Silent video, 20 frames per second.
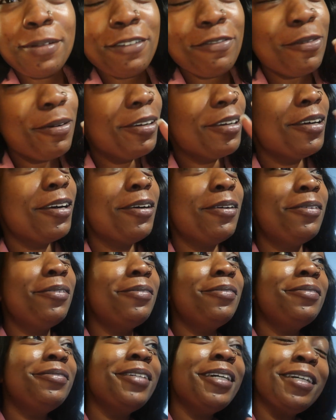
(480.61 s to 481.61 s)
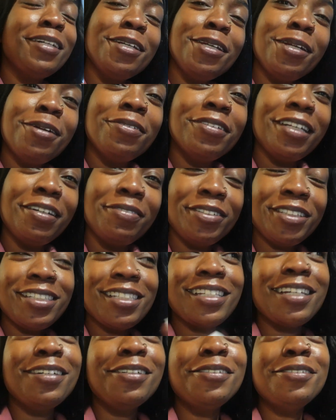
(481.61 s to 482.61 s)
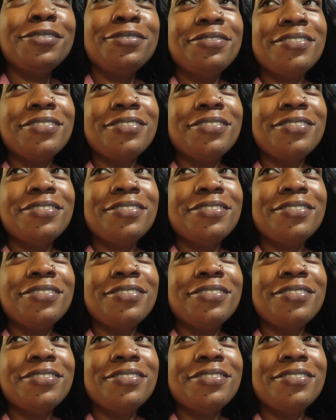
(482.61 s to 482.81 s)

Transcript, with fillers: before. Oh, you don't love yourself.